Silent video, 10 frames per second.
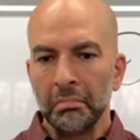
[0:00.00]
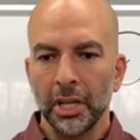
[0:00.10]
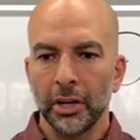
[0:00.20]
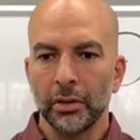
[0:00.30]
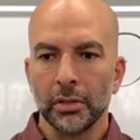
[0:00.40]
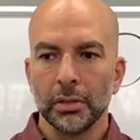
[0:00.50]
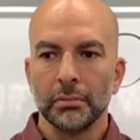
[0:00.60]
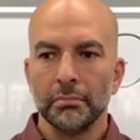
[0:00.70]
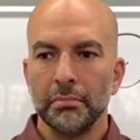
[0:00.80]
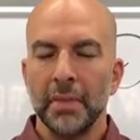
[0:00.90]
you know,
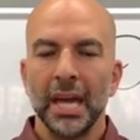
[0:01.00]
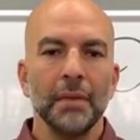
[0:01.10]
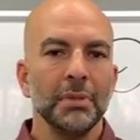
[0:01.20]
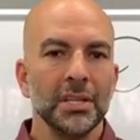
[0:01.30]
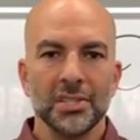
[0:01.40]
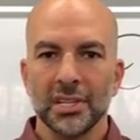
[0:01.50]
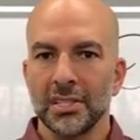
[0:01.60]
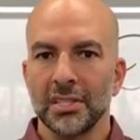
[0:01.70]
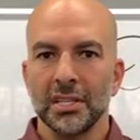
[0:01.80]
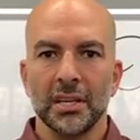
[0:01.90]
maybe
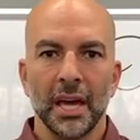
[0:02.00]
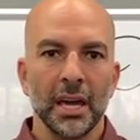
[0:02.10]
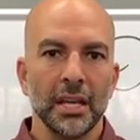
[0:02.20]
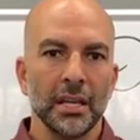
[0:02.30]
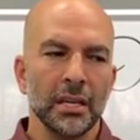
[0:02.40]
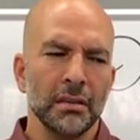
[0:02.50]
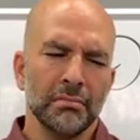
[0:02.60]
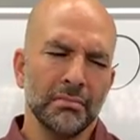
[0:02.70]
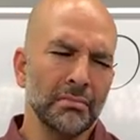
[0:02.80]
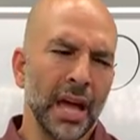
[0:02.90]
60,
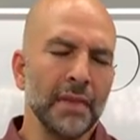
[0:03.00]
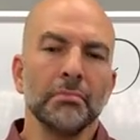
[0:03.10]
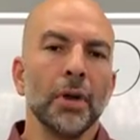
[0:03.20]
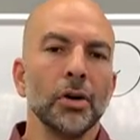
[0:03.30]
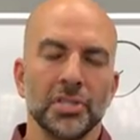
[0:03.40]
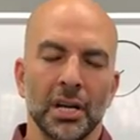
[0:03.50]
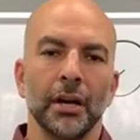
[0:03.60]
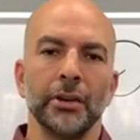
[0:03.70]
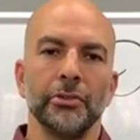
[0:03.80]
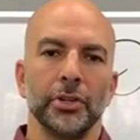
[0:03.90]
80, at most
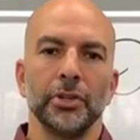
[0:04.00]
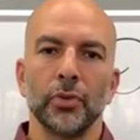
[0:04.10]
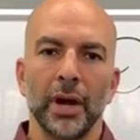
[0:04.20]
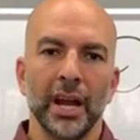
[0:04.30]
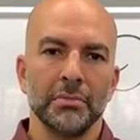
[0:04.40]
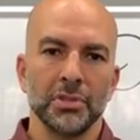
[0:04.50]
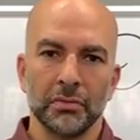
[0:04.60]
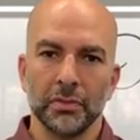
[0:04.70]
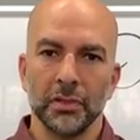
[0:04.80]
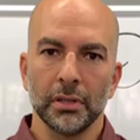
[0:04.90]
100 grams of
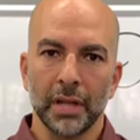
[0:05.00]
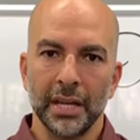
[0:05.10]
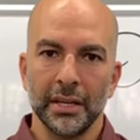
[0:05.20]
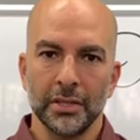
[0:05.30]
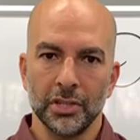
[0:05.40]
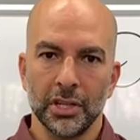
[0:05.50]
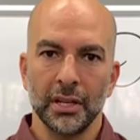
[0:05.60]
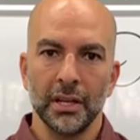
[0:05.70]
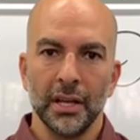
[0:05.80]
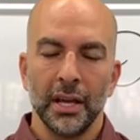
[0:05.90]
glycogen
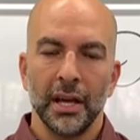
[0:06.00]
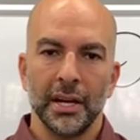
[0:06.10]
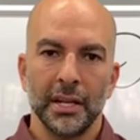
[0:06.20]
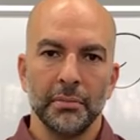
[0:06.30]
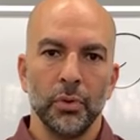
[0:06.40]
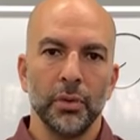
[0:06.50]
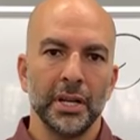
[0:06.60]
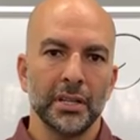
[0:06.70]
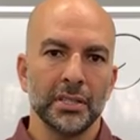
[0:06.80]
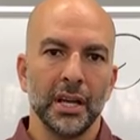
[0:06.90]
at any point
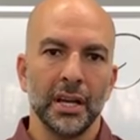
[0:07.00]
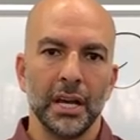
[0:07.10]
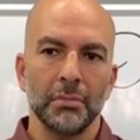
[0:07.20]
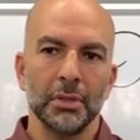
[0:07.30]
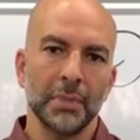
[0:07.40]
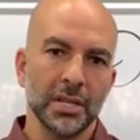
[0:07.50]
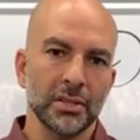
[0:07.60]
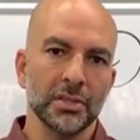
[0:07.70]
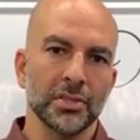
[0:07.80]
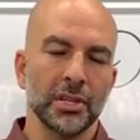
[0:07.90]
in time. The
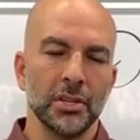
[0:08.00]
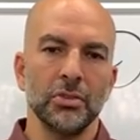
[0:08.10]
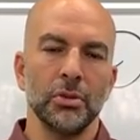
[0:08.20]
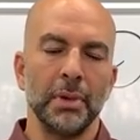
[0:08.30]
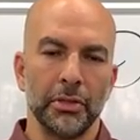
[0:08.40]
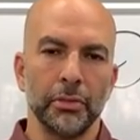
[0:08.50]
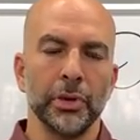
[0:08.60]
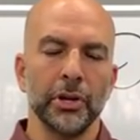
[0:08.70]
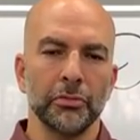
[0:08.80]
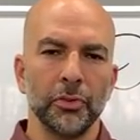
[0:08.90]
muscles can do about
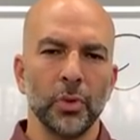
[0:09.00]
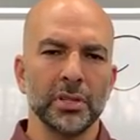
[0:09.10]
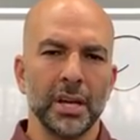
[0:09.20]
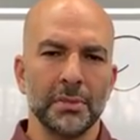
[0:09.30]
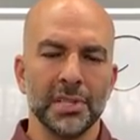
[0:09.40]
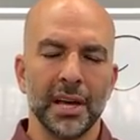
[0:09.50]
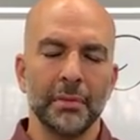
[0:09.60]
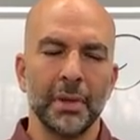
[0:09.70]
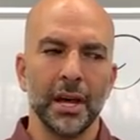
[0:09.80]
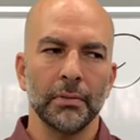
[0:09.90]
three or four times that
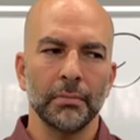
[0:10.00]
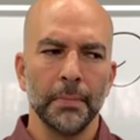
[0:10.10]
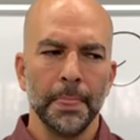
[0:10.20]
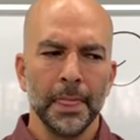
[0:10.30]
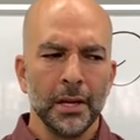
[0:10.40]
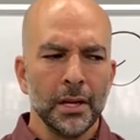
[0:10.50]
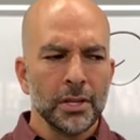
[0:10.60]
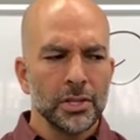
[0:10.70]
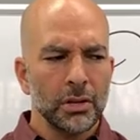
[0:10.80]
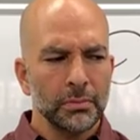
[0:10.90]
amount.
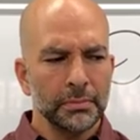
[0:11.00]
So